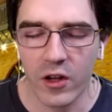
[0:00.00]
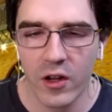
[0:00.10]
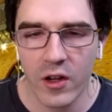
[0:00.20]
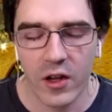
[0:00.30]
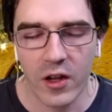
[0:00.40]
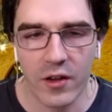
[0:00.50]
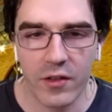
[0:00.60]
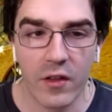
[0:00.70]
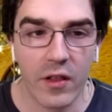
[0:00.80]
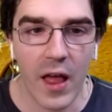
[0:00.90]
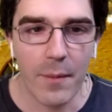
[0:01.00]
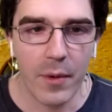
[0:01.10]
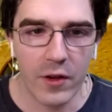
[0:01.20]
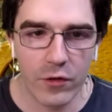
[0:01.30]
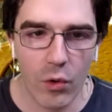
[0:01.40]
is this lab based
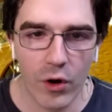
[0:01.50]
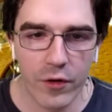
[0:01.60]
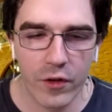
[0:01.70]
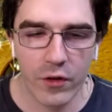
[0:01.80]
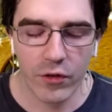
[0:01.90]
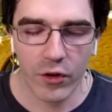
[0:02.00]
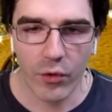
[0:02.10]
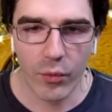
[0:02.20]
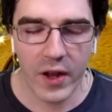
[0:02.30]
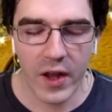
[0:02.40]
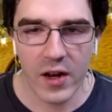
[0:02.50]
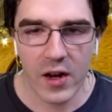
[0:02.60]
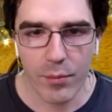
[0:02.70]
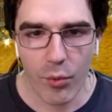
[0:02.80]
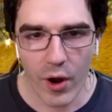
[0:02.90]
course. And so we ended up
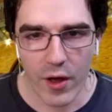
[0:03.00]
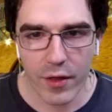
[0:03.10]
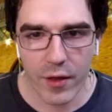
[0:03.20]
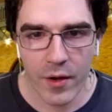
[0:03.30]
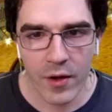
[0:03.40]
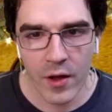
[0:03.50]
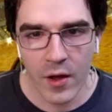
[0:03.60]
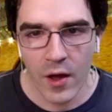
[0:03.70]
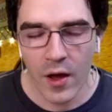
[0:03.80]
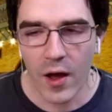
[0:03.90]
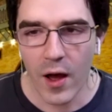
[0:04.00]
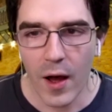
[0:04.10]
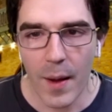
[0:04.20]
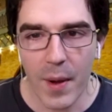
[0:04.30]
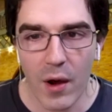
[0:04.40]
with uh,
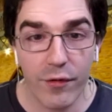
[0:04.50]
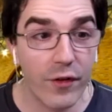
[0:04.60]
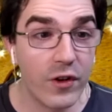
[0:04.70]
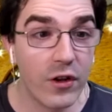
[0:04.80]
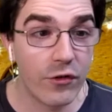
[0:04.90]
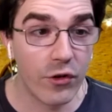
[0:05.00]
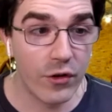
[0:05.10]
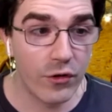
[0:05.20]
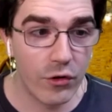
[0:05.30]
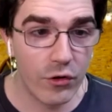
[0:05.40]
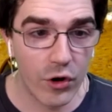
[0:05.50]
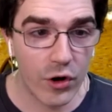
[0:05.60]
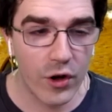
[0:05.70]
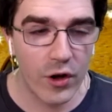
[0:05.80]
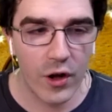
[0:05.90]
about 50 students who took
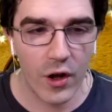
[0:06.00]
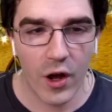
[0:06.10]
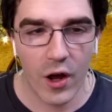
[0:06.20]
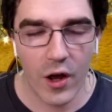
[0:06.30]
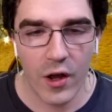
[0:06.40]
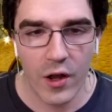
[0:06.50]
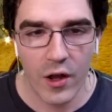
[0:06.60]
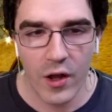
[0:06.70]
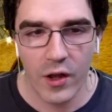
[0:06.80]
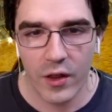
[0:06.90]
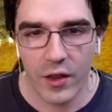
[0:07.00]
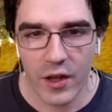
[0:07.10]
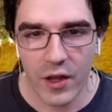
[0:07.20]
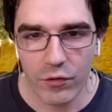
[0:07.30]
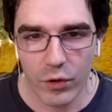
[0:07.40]
uh, the
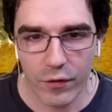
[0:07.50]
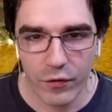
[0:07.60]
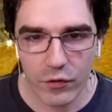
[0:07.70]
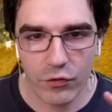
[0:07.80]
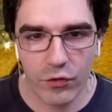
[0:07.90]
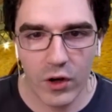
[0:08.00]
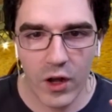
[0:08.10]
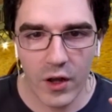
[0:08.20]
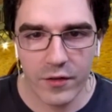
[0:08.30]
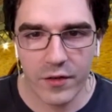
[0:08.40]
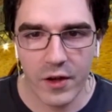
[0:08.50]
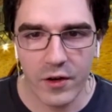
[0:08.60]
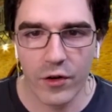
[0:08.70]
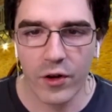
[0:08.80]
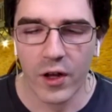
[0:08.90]
sort of uh, standard
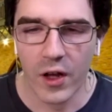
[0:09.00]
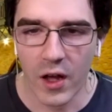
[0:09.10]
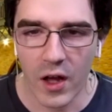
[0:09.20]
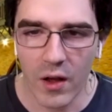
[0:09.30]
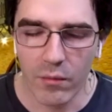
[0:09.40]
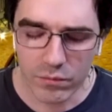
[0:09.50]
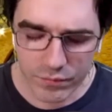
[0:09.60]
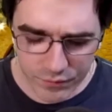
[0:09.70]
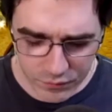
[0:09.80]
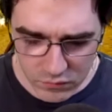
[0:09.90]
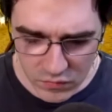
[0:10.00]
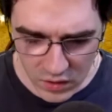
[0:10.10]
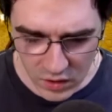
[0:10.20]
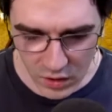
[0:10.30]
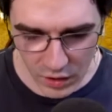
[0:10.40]
um,
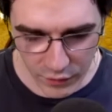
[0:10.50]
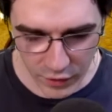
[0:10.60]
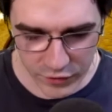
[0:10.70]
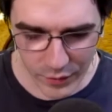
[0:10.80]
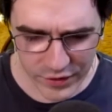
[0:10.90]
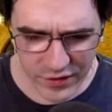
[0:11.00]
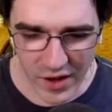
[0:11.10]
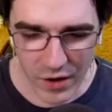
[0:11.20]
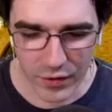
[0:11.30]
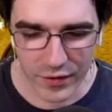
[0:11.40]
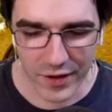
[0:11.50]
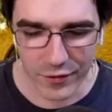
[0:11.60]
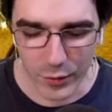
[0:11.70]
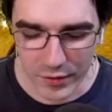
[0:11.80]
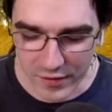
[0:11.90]
version, which is now called
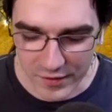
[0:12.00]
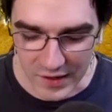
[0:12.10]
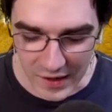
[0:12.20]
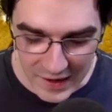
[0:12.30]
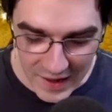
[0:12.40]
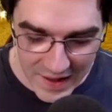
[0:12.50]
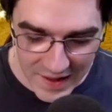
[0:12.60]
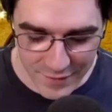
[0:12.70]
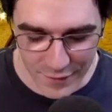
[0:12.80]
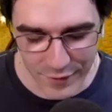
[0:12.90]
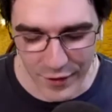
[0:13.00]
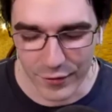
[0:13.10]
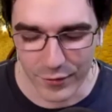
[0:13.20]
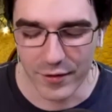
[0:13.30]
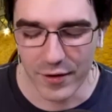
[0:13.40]
CS169A for various
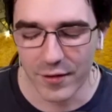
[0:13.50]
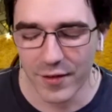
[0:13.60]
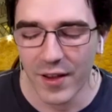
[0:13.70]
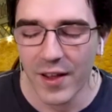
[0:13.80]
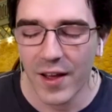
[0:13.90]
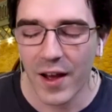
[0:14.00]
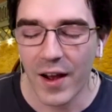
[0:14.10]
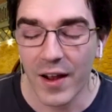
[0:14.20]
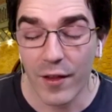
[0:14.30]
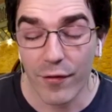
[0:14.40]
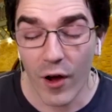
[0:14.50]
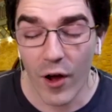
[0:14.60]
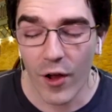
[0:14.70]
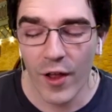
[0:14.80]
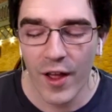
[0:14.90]
reasons uh, in the fall.
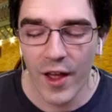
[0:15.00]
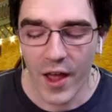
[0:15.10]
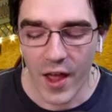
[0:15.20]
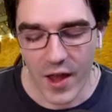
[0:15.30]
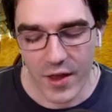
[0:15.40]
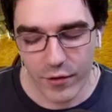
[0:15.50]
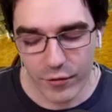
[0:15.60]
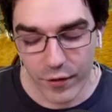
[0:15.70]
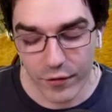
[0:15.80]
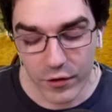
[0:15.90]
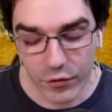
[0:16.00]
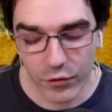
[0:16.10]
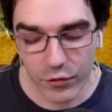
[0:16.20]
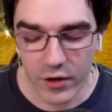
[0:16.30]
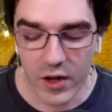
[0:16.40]
And there's 50 students who are
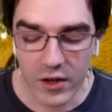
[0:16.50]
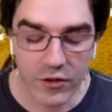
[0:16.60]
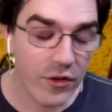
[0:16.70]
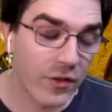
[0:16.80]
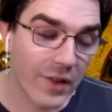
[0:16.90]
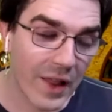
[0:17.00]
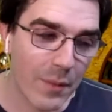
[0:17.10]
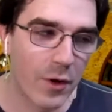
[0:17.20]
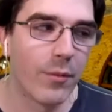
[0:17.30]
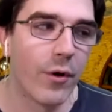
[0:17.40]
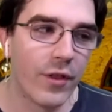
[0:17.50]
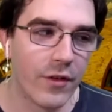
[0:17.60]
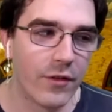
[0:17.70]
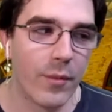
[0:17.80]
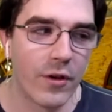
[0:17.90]
taking just the lab component this
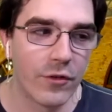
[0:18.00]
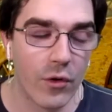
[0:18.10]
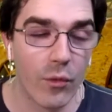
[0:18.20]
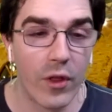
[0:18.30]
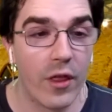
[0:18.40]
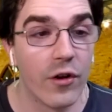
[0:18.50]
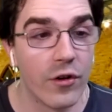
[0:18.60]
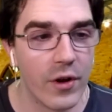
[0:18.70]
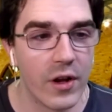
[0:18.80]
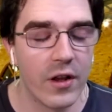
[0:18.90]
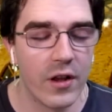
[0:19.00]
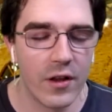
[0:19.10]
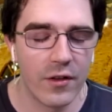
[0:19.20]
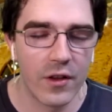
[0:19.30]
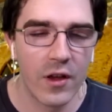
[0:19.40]
semester. And what they're doing is
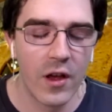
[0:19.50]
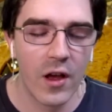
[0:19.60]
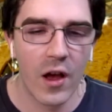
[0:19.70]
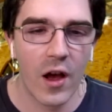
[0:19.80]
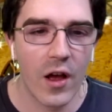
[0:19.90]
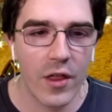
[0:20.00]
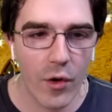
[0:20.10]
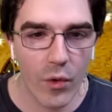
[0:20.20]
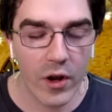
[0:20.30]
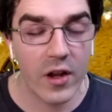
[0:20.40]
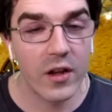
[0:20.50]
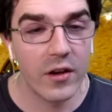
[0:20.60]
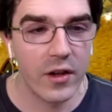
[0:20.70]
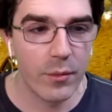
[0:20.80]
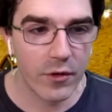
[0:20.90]
uh, they're working in
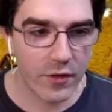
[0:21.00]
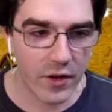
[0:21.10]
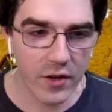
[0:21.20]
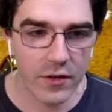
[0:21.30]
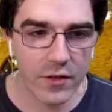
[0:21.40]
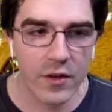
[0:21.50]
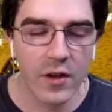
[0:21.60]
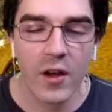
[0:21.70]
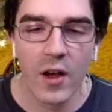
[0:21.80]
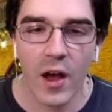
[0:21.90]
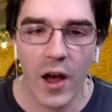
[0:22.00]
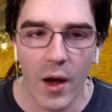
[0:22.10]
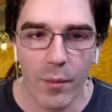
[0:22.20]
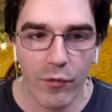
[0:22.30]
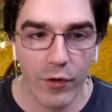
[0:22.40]
teams of six um,
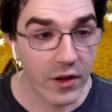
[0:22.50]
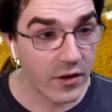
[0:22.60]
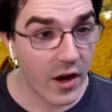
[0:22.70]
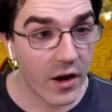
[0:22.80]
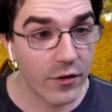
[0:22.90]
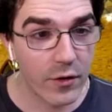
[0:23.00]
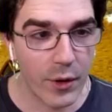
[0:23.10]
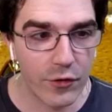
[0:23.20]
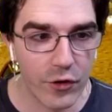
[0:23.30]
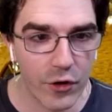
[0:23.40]
for the entire semester.